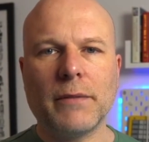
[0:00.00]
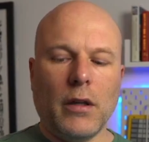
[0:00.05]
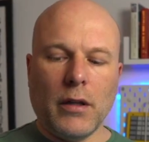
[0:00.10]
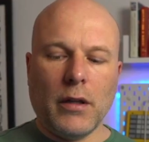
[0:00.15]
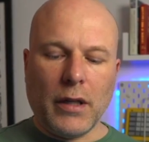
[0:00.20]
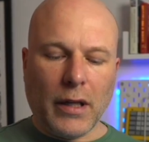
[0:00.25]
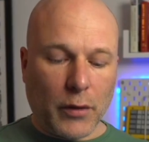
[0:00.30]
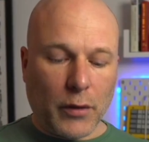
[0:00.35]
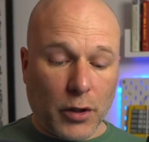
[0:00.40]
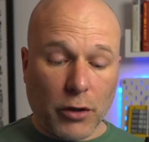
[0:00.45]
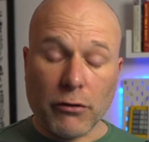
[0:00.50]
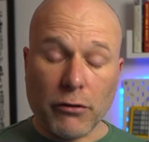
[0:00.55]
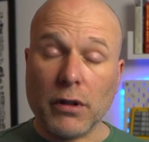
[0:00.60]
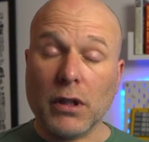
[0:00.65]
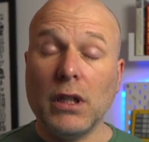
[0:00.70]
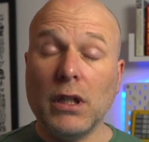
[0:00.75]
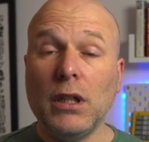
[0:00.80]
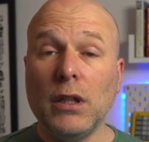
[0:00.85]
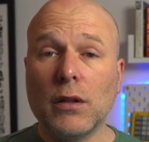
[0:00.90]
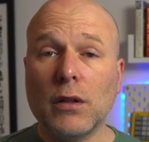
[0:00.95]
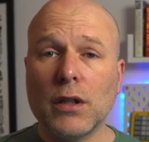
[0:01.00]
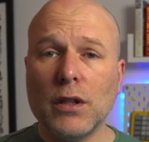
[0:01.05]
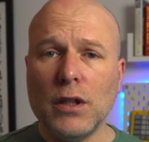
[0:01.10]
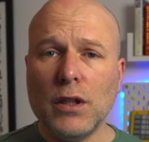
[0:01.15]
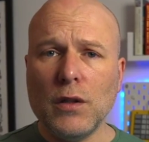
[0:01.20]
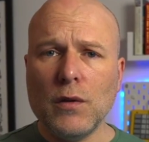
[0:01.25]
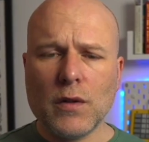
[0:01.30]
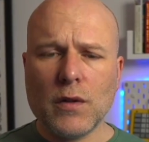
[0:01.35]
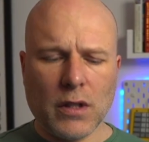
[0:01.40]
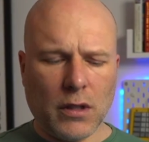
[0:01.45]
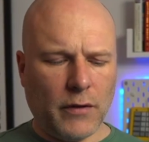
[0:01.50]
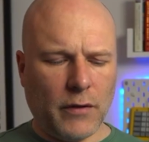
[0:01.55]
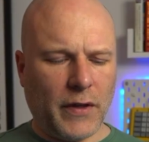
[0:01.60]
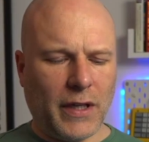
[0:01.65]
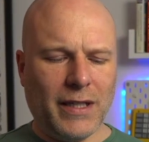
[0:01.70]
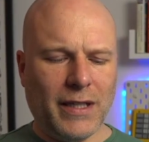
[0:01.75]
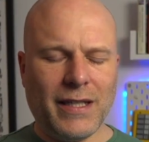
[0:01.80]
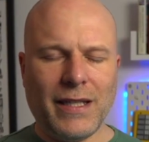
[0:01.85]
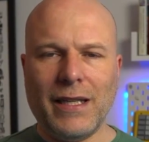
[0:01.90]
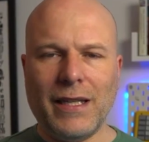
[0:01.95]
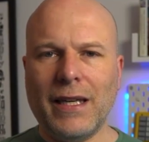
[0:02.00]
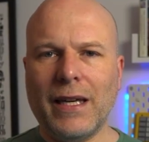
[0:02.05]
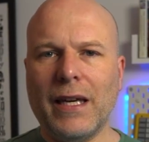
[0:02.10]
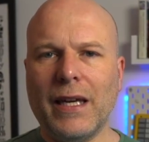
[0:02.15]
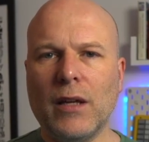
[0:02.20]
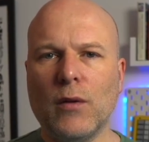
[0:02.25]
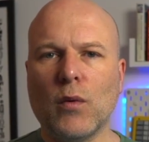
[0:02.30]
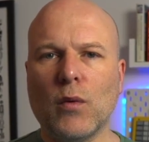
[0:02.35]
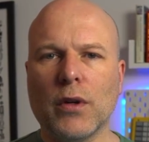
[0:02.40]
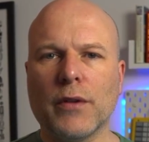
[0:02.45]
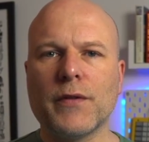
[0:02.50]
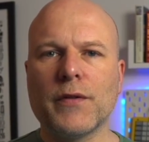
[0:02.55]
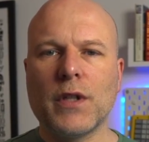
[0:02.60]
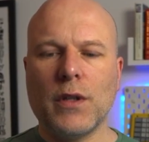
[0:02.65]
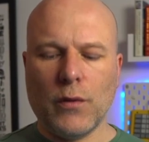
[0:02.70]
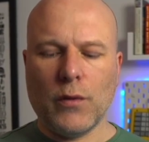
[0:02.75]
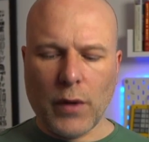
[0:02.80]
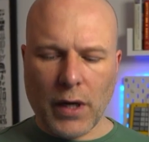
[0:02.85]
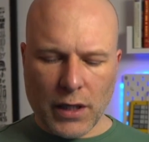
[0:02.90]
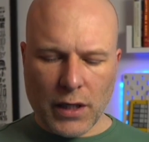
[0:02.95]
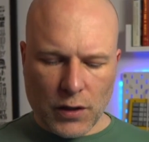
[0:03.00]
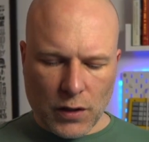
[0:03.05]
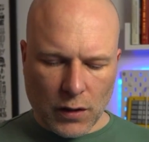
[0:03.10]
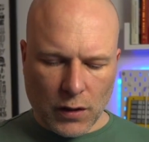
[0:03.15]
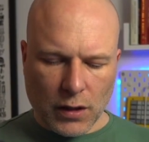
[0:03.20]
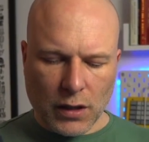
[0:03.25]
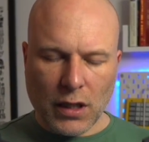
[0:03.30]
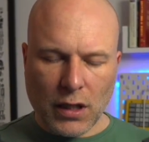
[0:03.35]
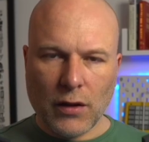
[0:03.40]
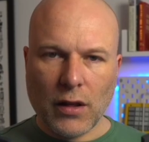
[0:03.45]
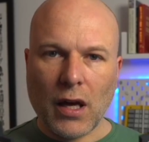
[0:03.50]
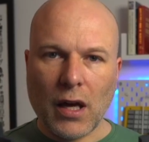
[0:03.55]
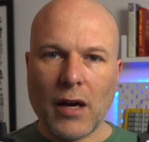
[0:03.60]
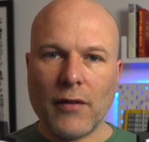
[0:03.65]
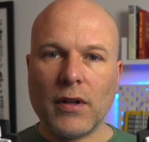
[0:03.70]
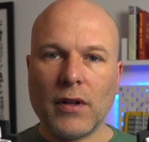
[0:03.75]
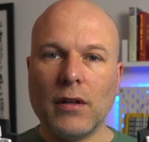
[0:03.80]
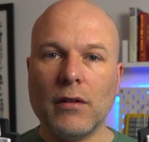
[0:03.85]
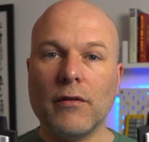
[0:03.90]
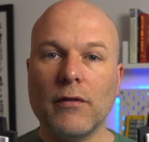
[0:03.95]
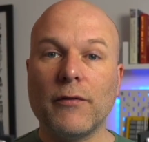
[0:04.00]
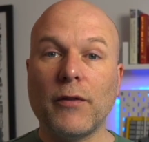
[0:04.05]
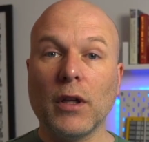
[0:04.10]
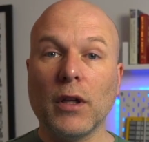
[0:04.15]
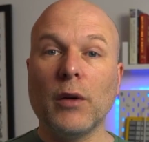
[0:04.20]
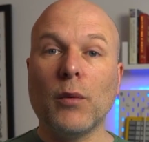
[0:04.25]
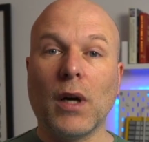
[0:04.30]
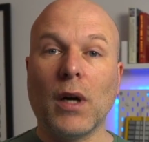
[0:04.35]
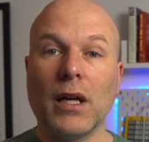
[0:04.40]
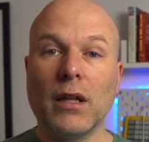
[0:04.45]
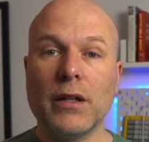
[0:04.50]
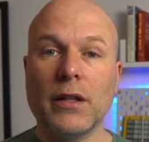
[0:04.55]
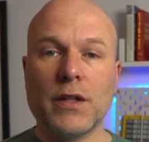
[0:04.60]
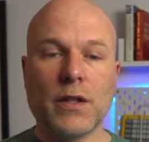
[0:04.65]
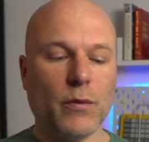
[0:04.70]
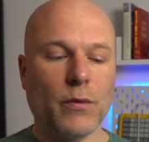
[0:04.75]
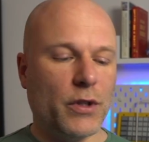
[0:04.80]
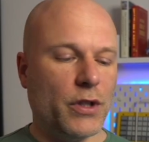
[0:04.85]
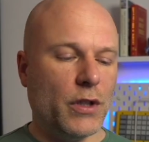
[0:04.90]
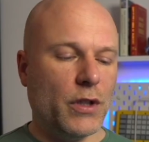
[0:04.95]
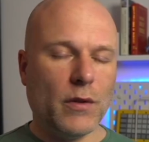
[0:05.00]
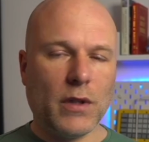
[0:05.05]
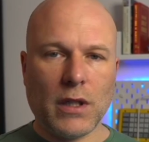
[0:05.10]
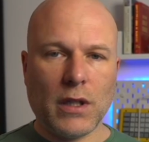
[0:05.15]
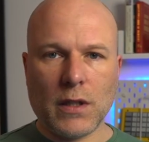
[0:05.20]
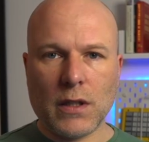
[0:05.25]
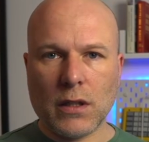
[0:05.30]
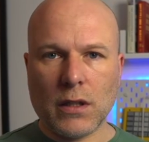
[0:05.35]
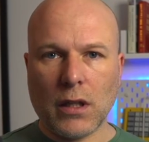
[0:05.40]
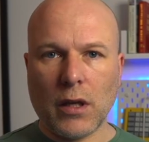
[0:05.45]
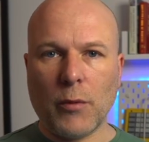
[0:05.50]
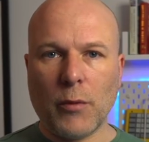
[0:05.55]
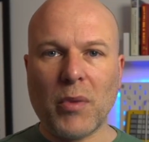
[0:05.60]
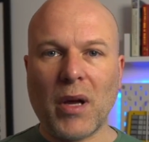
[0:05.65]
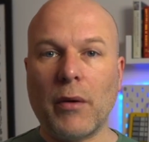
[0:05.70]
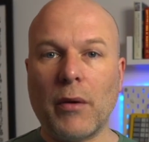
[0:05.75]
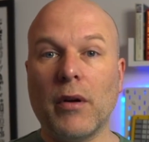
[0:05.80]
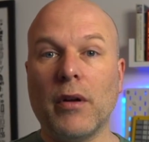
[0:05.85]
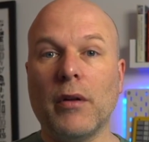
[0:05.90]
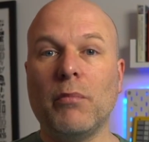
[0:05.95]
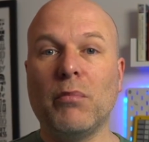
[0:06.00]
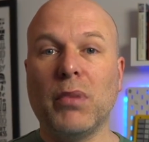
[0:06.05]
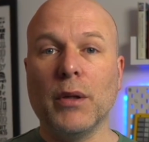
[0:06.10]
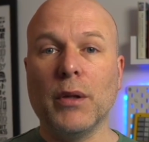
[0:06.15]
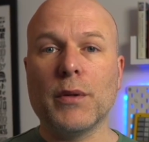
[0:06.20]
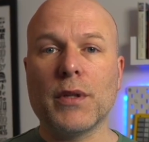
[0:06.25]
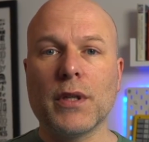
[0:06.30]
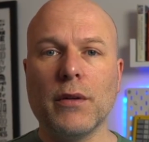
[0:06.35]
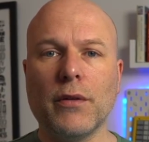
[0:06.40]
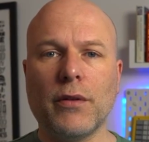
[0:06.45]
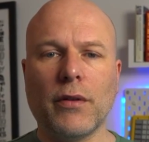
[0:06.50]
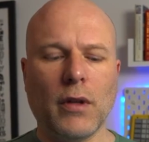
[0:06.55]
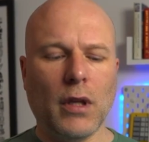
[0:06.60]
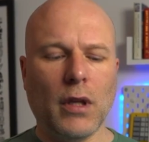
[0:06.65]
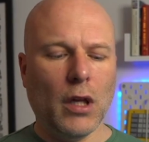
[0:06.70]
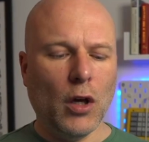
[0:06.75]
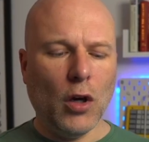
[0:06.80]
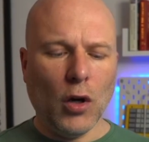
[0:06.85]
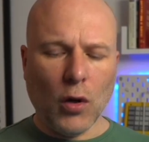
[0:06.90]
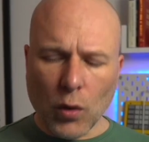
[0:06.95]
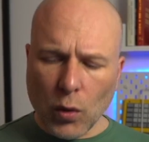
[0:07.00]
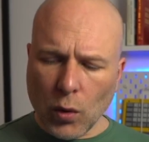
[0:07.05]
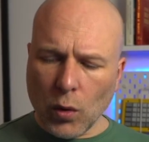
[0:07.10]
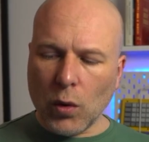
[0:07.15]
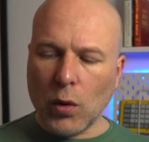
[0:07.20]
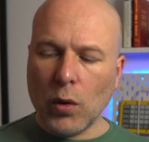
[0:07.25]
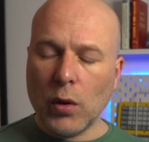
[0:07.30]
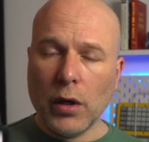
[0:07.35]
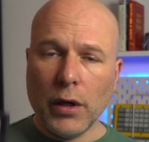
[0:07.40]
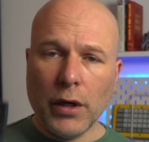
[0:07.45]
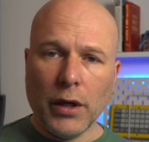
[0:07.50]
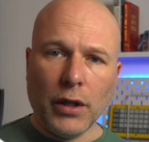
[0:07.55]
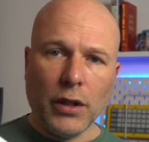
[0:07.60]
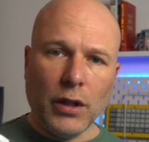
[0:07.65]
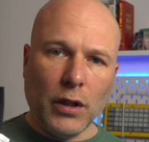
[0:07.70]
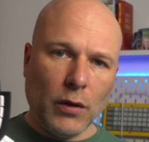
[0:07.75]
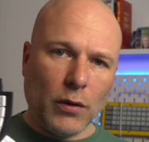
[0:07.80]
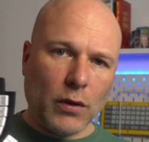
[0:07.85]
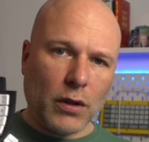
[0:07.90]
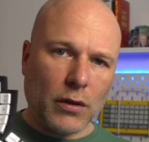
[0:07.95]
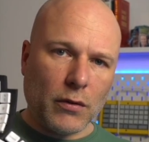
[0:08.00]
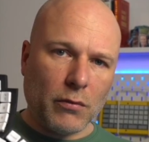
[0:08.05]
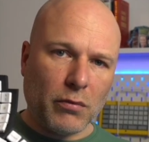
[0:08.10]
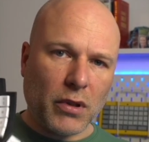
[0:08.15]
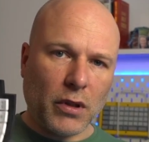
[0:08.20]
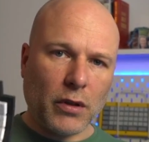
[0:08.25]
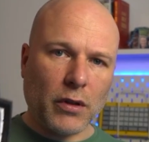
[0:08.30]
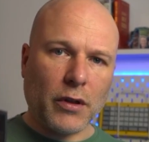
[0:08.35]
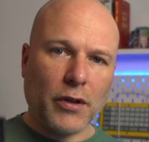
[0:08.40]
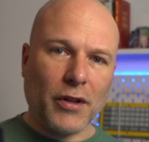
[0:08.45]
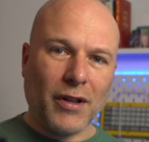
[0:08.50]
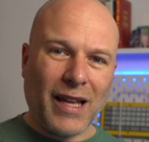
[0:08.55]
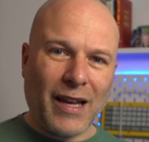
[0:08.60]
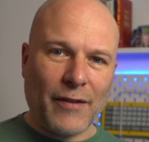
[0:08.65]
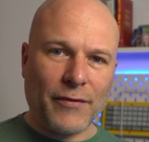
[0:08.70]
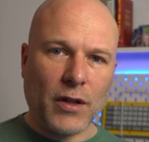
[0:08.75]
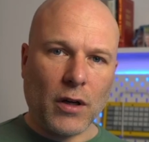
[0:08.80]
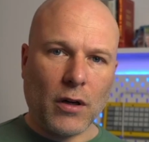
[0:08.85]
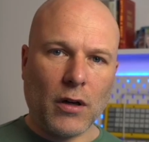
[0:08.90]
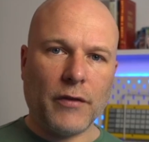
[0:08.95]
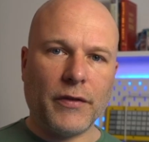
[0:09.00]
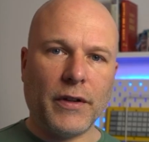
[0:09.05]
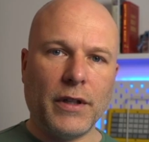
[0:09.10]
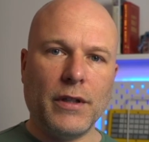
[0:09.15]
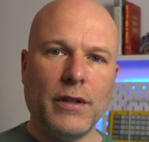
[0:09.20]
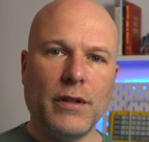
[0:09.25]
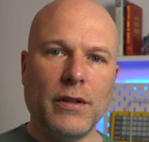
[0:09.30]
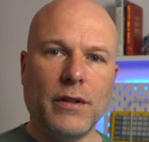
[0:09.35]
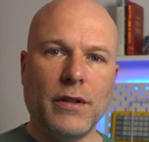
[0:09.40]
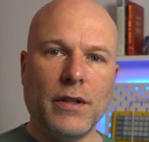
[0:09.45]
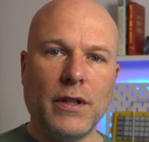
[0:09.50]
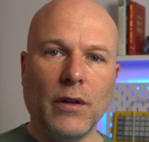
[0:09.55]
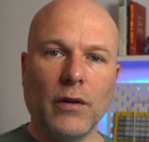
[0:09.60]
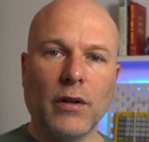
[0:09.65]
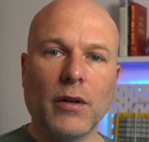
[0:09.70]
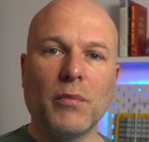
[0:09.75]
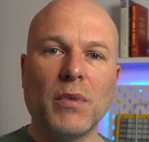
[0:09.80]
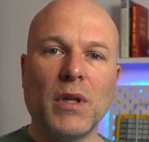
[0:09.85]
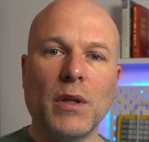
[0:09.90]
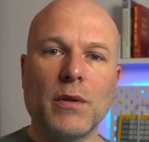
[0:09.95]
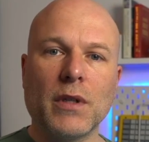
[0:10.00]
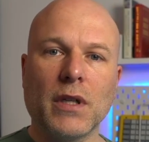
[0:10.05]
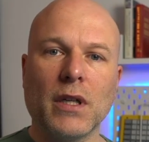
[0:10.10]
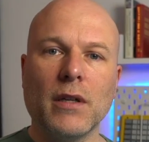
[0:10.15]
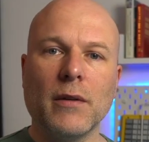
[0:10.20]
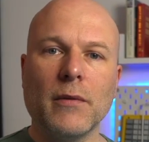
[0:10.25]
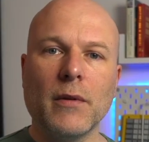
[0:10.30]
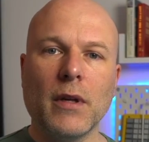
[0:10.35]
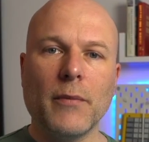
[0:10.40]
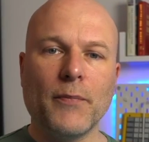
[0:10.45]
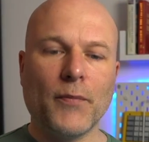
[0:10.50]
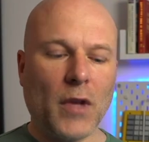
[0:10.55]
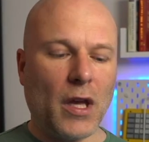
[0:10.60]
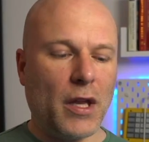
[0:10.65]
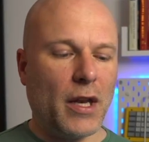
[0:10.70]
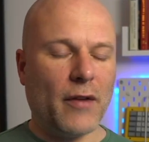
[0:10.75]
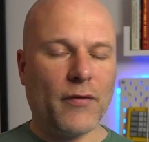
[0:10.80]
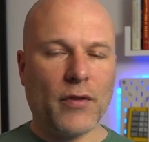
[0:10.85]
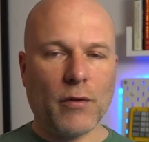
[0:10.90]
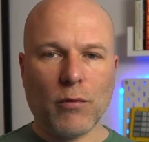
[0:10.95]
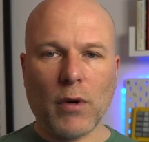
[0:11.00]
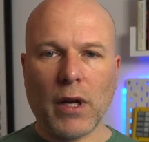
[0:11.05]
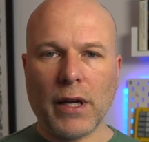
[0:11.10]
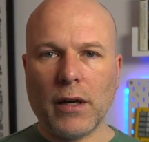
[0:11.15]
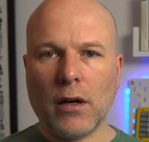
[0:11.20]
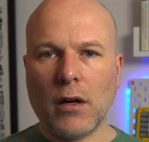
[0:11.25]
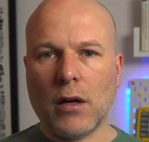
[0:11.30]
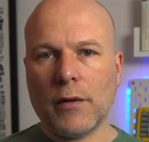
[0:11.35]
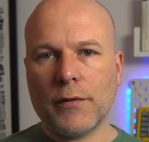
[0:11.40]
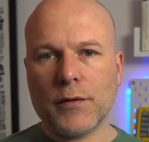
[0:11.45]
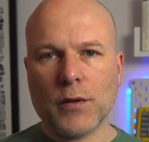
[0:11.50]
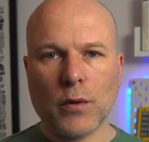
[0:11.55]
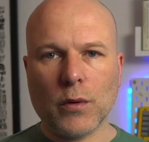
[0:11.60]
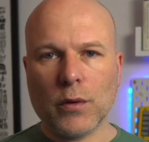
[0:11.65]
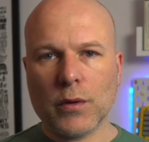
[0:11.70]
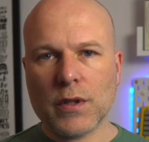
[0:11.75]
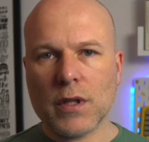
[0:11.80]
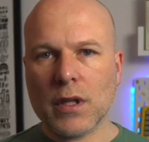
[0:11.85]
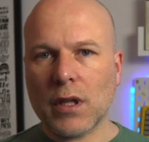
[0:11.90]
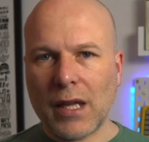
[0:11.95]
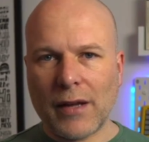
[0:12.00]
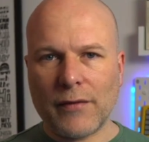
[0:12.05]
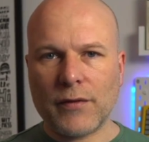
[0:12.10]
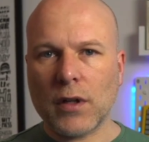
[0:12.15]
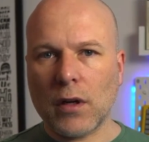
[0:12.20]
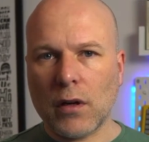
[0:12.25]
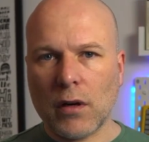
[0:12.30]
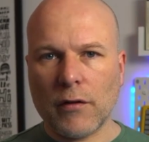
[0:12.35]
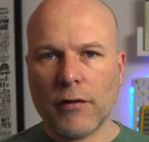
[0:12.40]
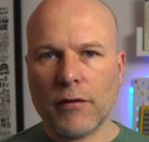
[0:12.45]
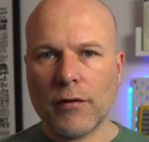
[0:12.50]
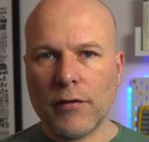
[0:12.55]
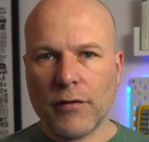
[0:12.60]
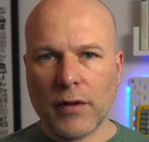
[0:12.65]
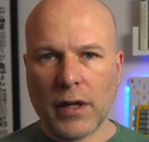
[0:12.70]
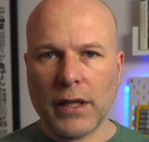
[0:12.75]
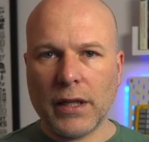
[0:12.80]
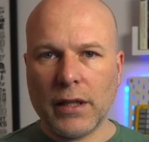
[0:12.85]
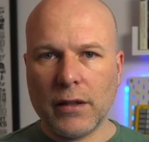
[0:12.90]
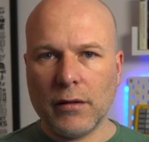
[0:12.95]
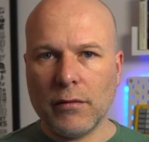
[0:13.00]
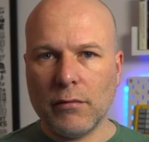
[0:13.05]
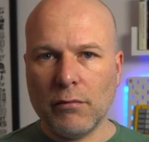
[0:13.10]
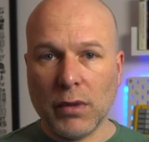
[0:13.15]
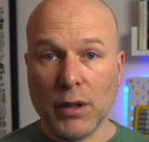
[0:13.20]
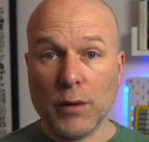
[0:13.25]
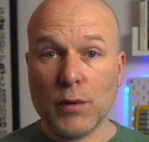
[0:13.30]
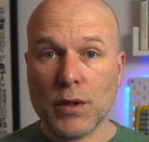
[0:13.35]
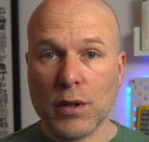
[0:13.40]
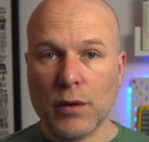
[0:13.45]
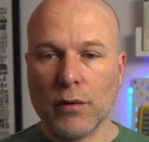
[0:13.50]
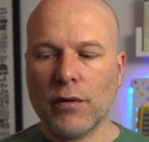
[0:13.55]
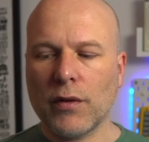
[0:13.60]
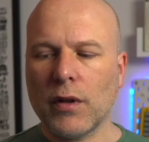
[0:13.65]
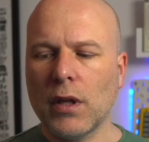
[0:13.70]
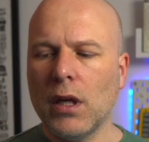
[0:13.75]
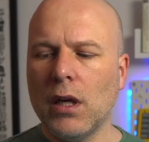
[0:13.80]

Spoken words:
Now currently you can use the Glove80 in one of two ways. You can either have it fully wireless, which uses low power Bluetooth, or you can plug the left half into your computer and have the right half talk to the left half via Bluetooth.